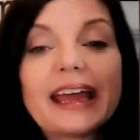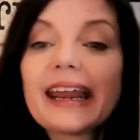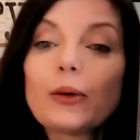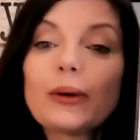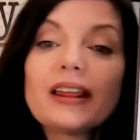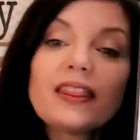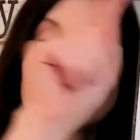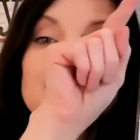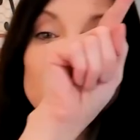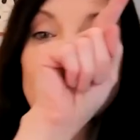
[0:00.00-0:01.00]
and I went
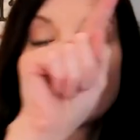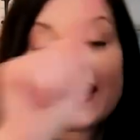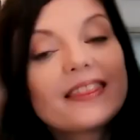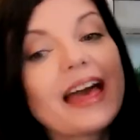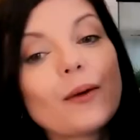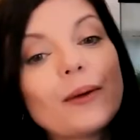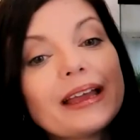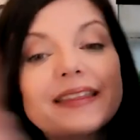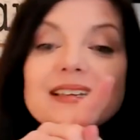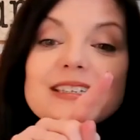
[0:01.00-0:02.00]
this way and that
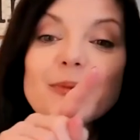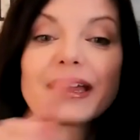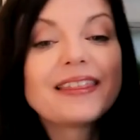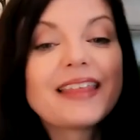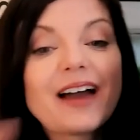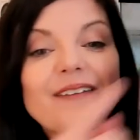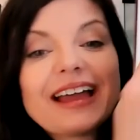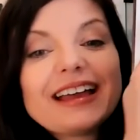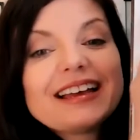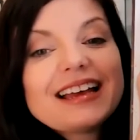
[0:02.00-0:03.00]
way and this way and that
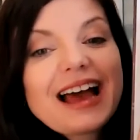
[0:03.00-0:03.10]
way.